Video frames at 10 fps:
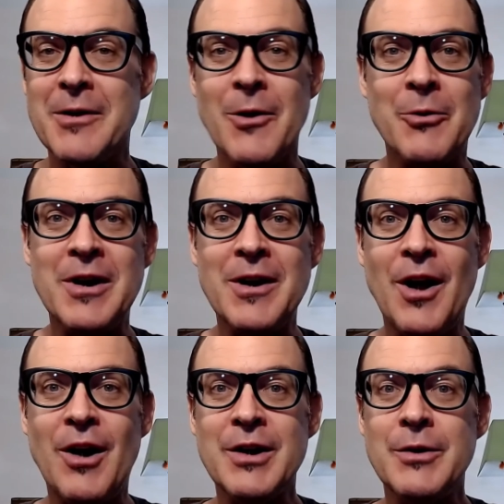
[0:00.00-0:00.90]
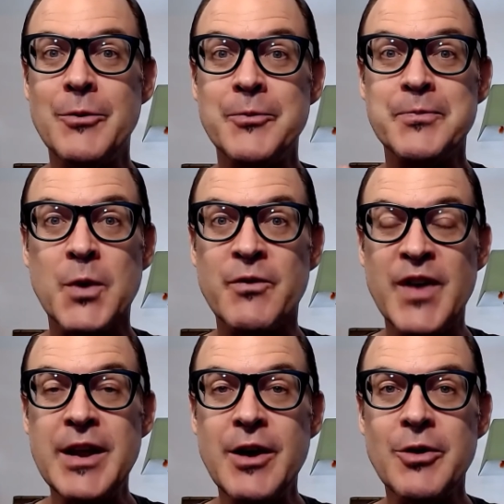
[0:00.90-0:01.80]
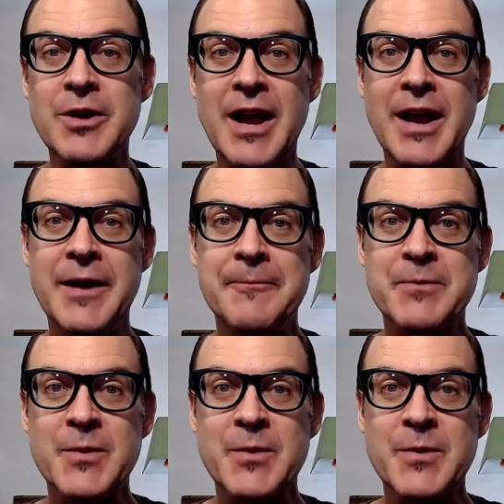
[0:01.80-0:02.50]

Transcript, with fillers: going along, video a day,